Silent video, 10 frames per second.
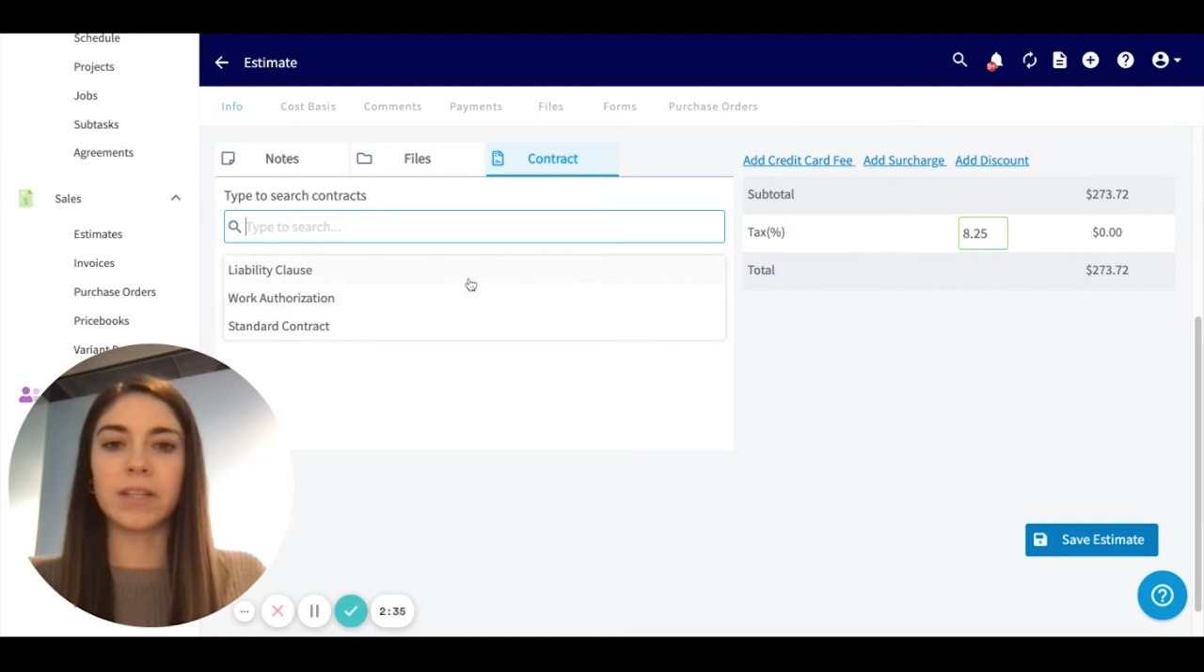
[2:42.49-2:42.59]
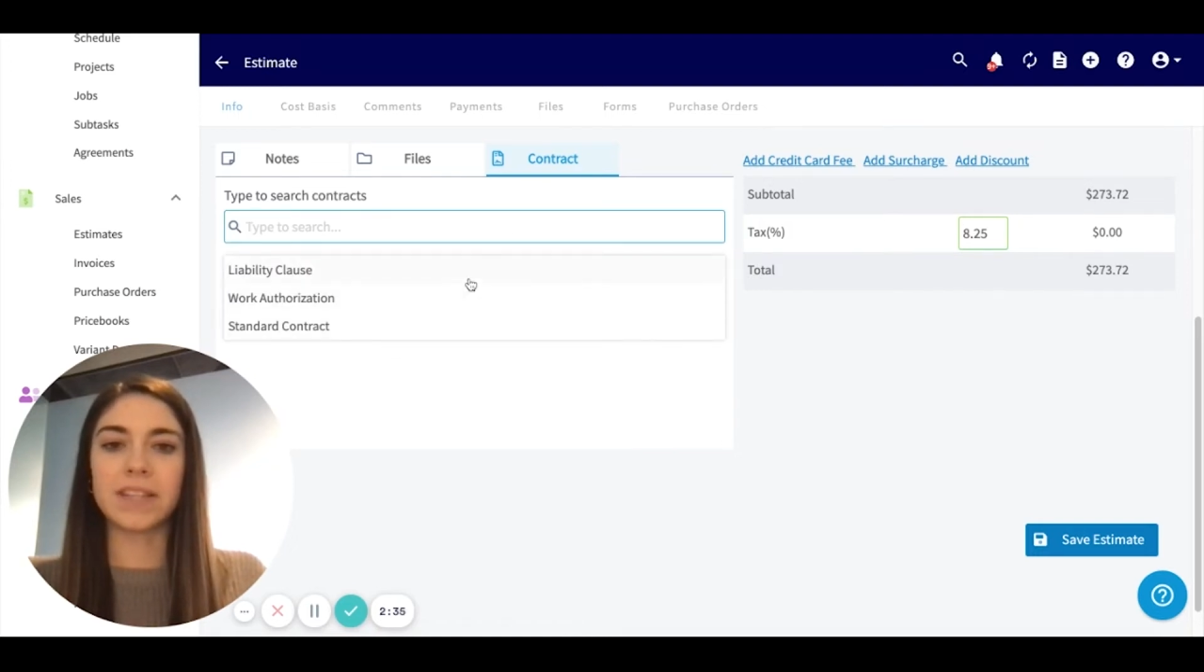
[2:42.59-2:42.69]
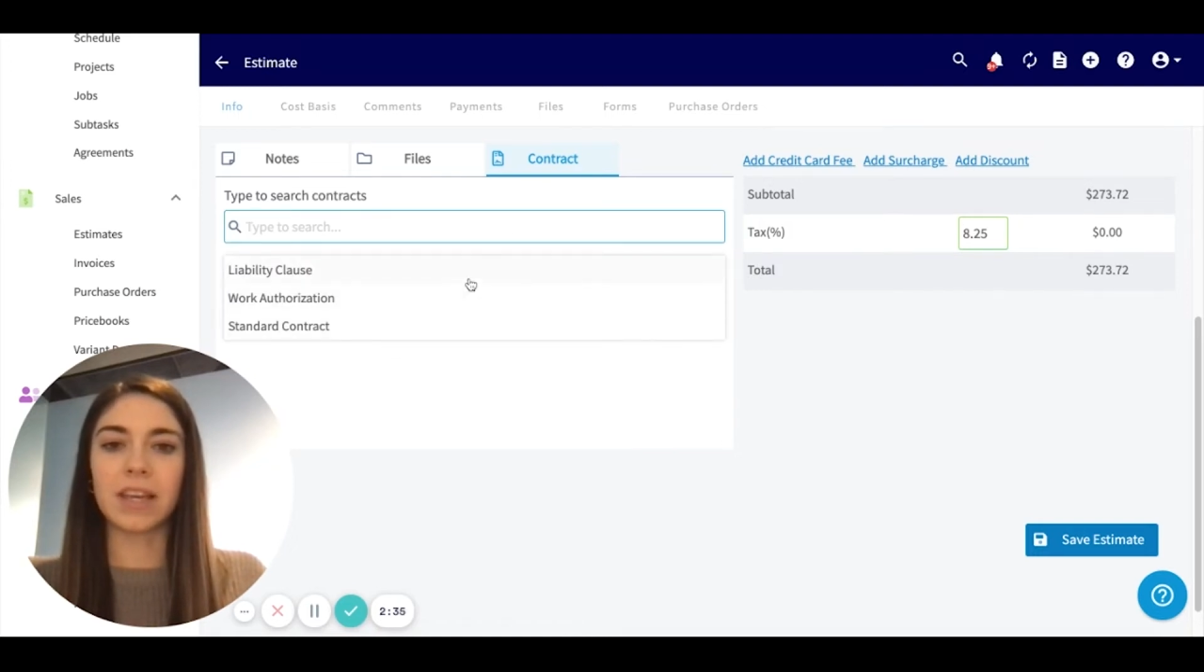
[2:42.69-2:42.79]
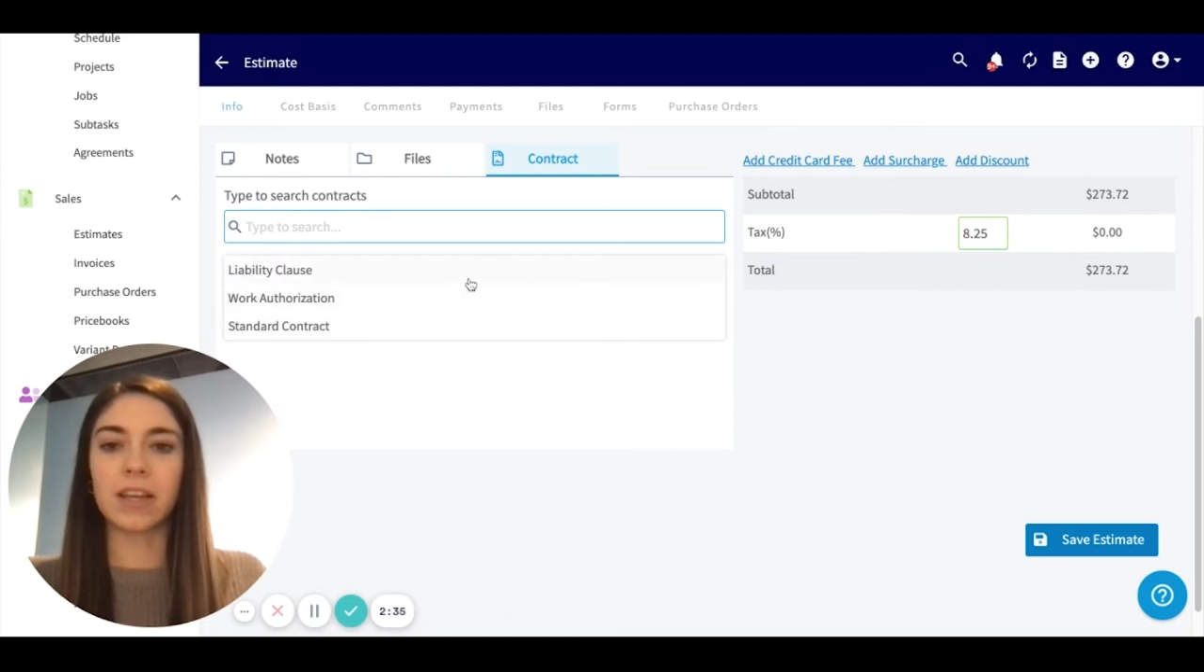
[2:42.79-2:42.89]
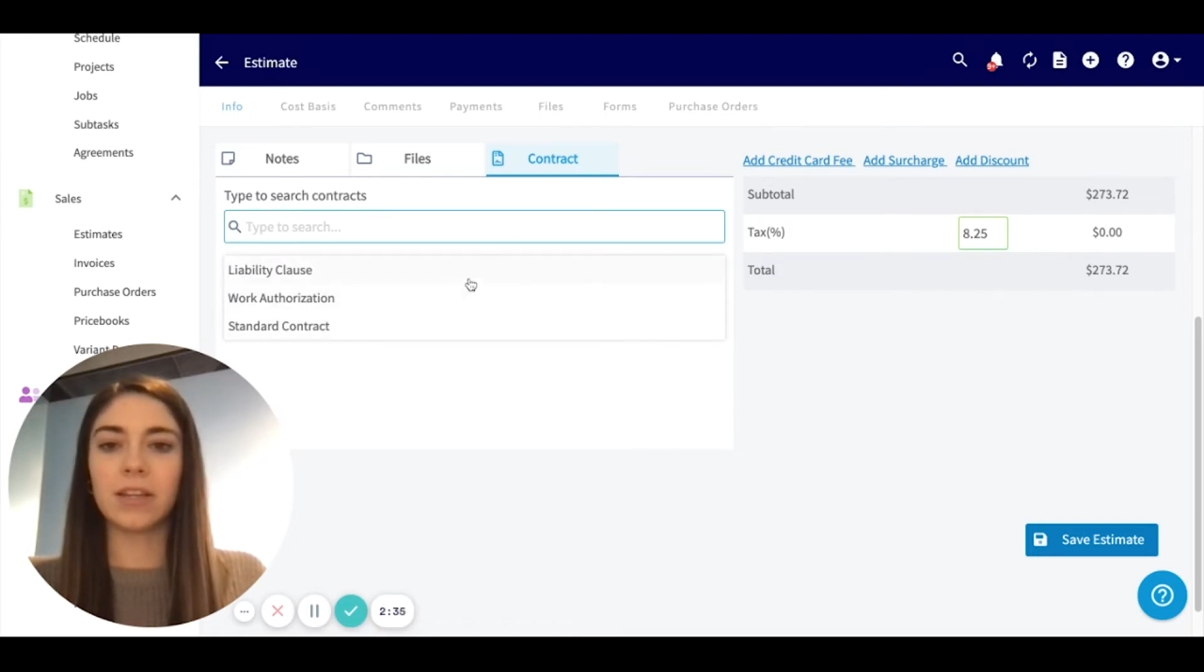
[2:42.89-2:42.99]

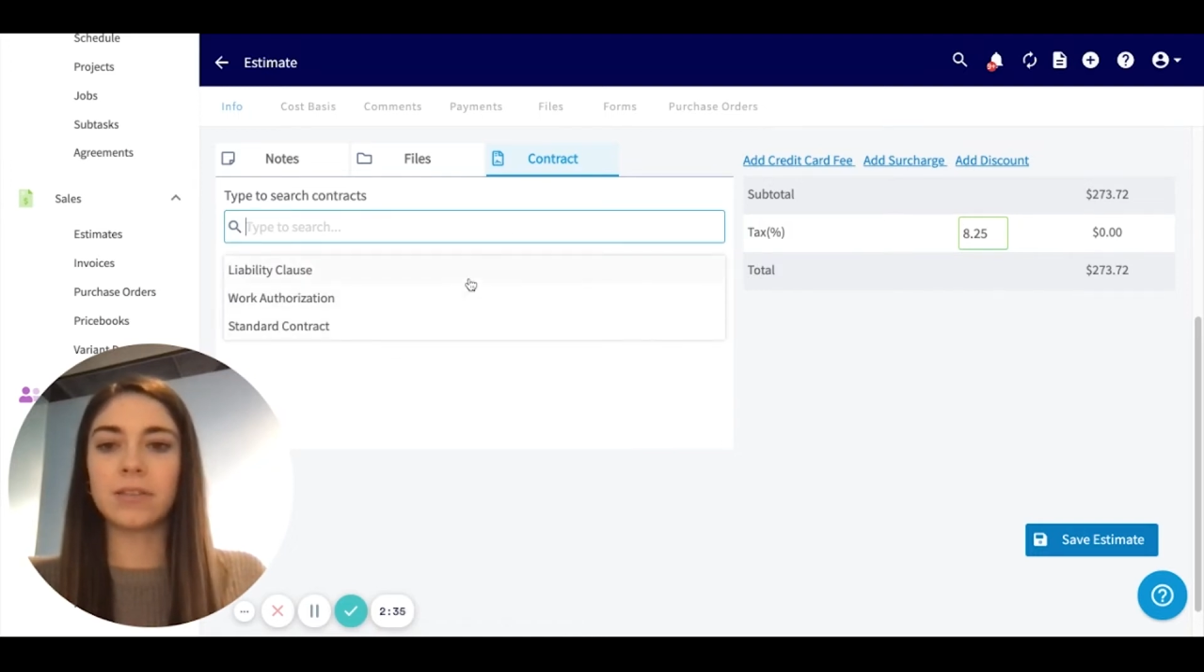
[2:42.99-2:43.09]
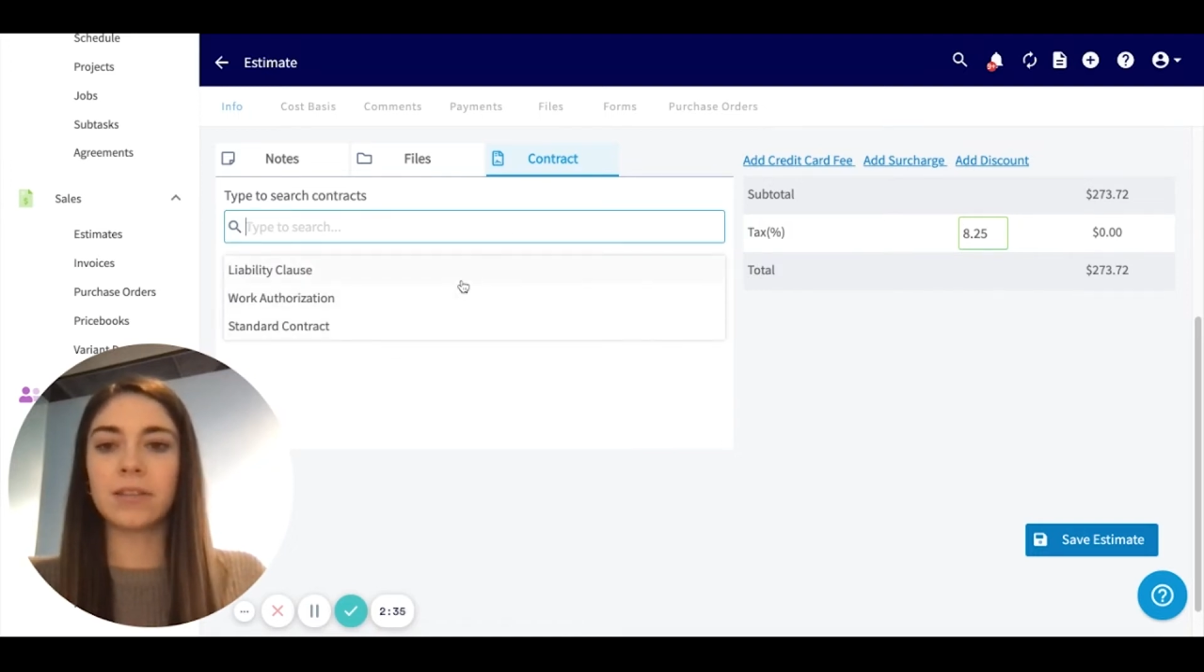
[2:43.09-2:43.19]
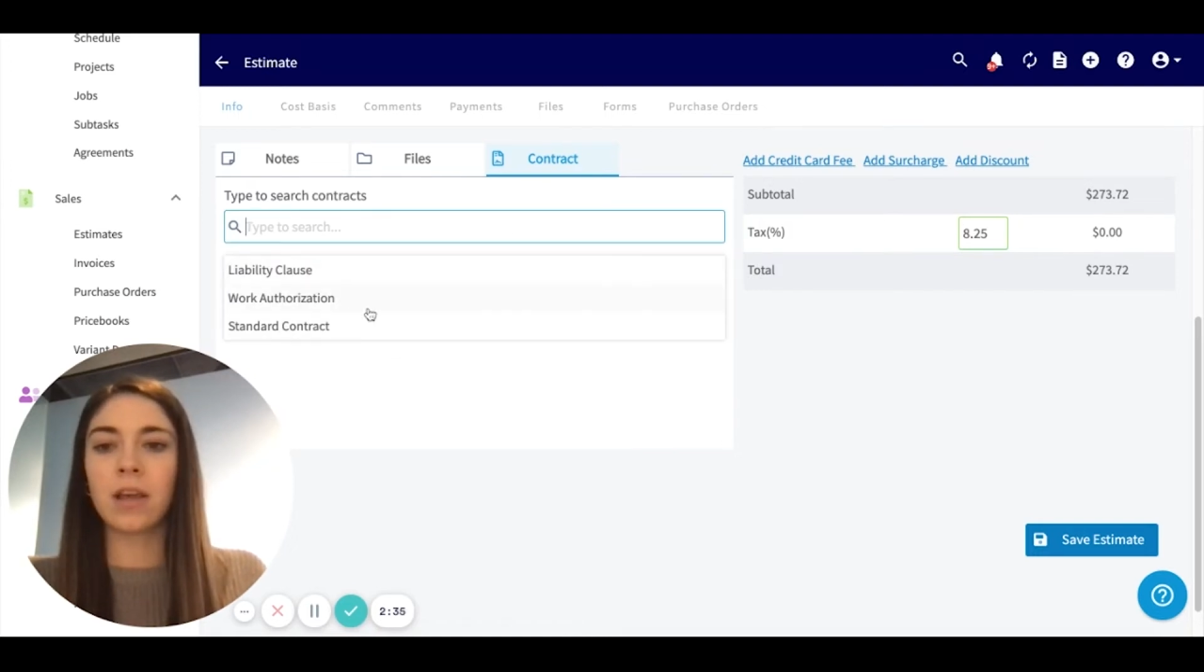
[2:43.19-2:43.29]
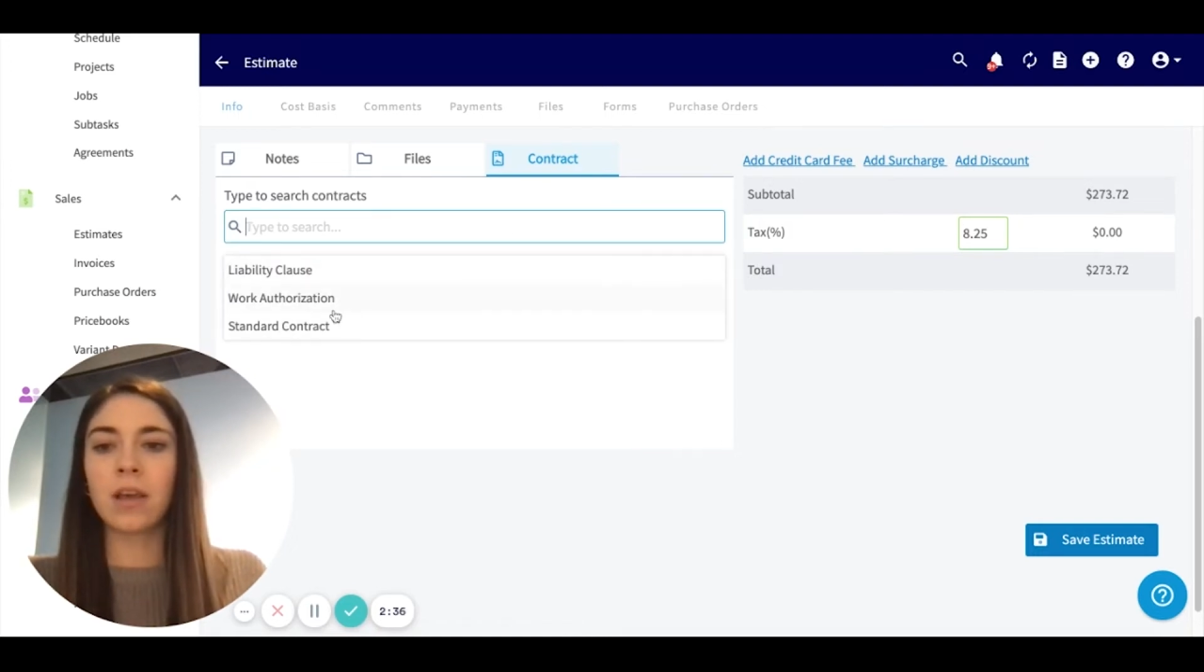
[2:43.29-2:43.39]
settings.